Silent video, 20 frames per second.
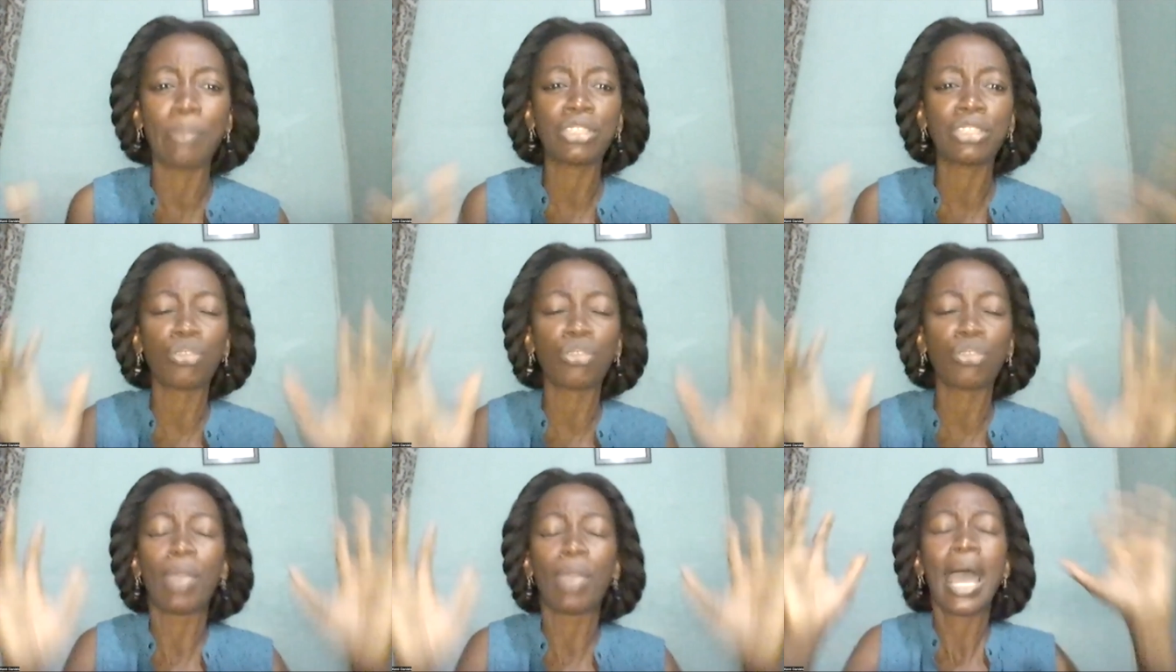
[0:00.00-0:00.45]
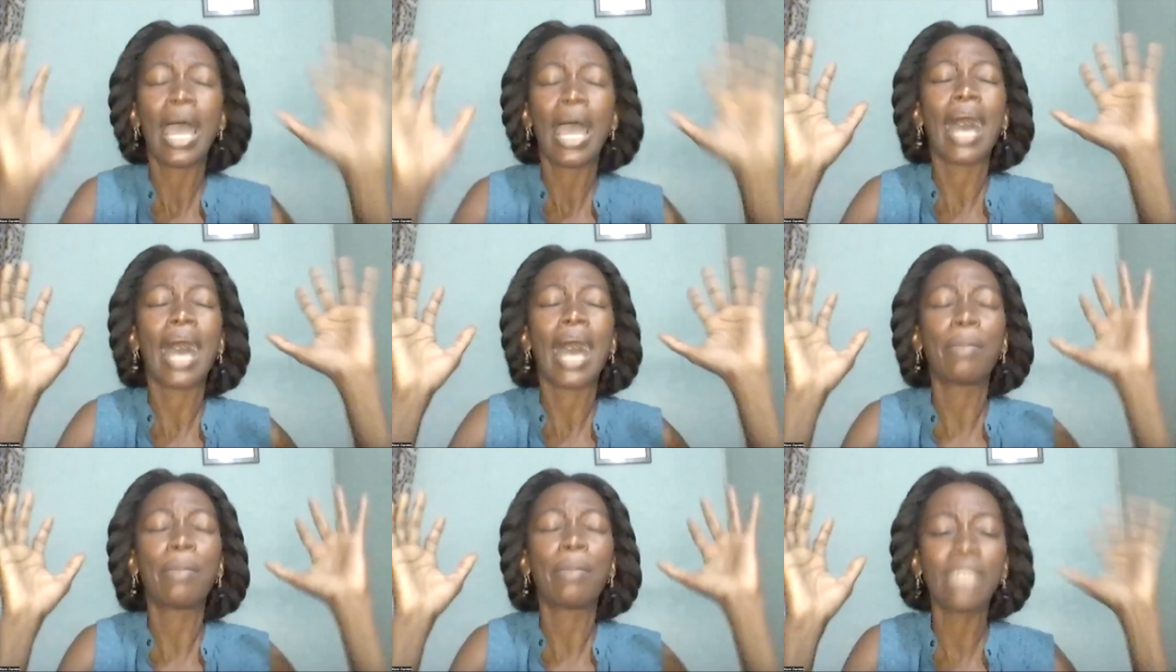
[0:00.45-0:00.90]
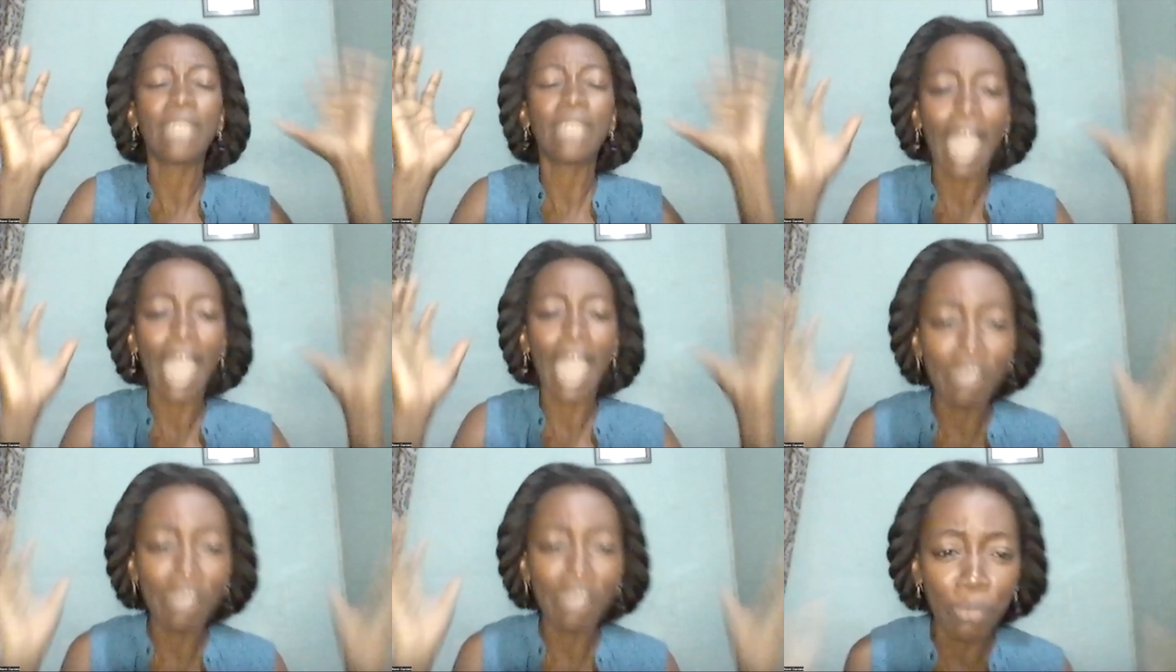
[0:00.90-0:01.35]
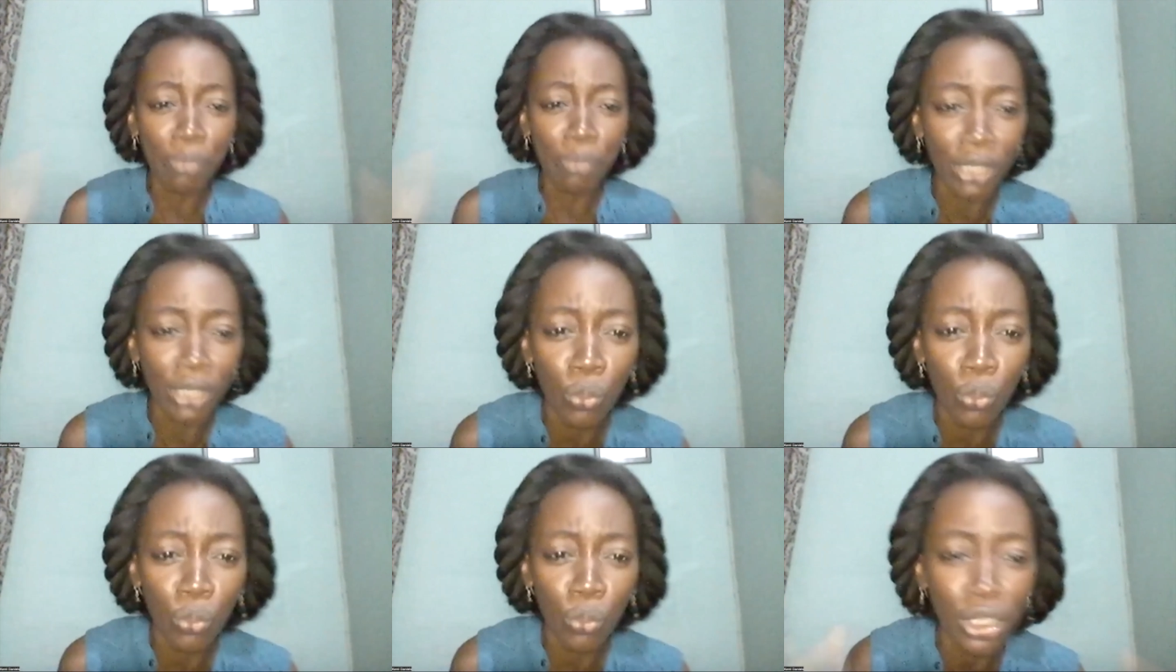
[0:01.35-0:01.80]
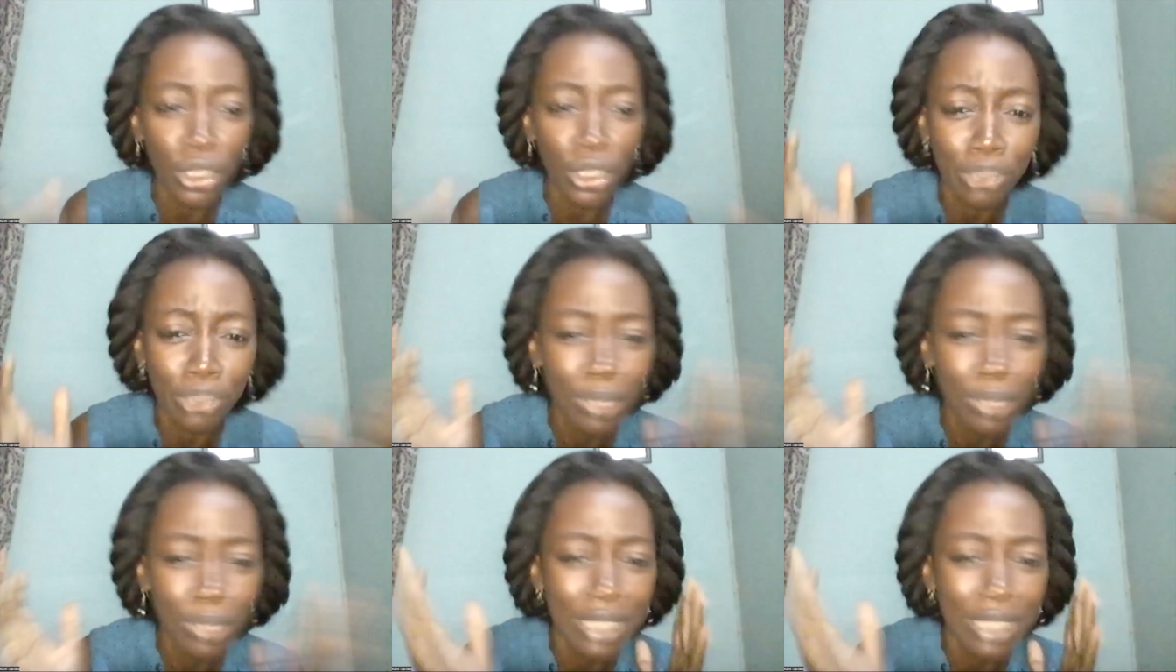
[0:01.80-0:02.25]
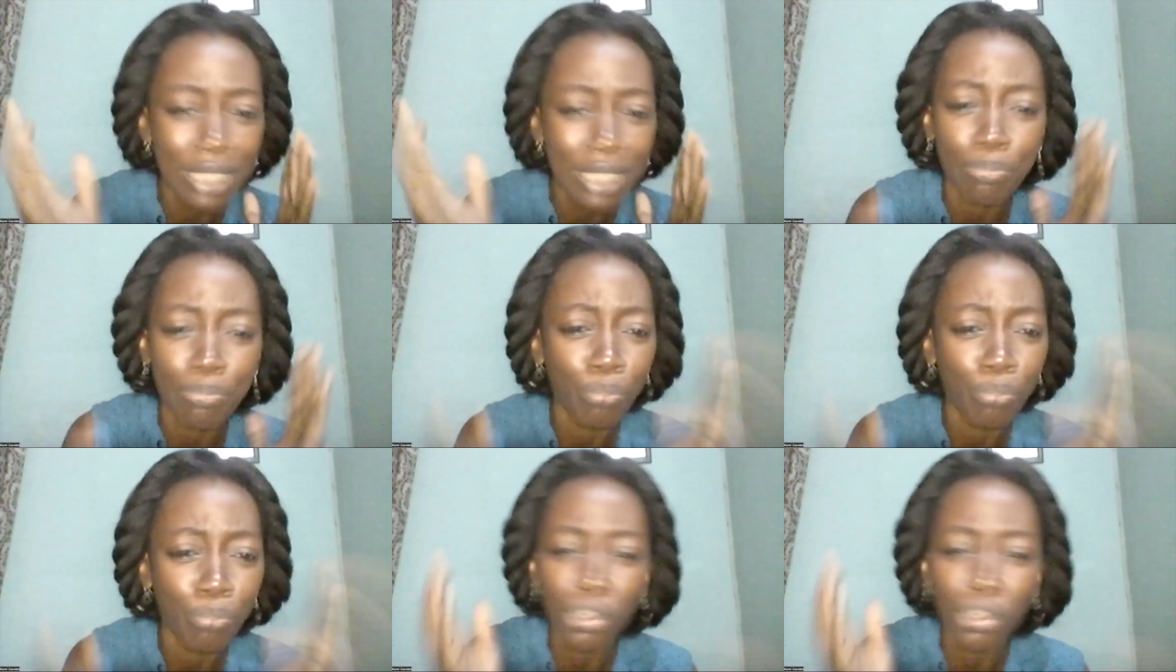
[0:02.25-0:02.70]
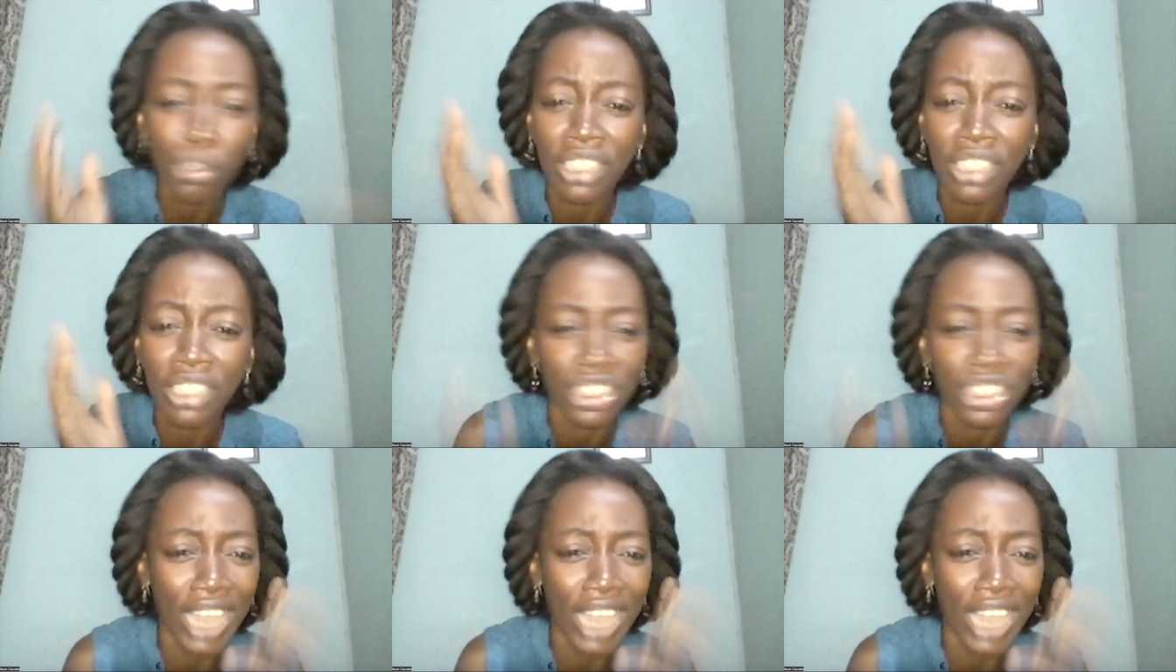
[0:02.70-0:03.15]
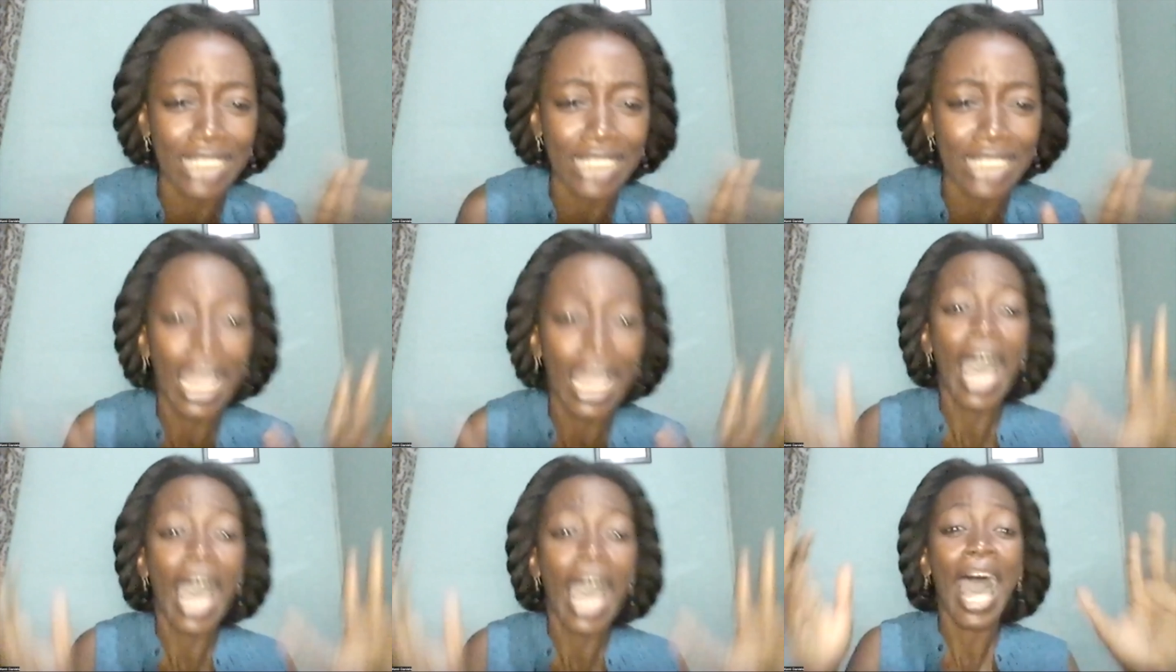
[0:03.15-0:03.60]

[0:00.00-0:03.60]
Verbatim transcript: I mean, so I mean, everybody, what please put in the chat.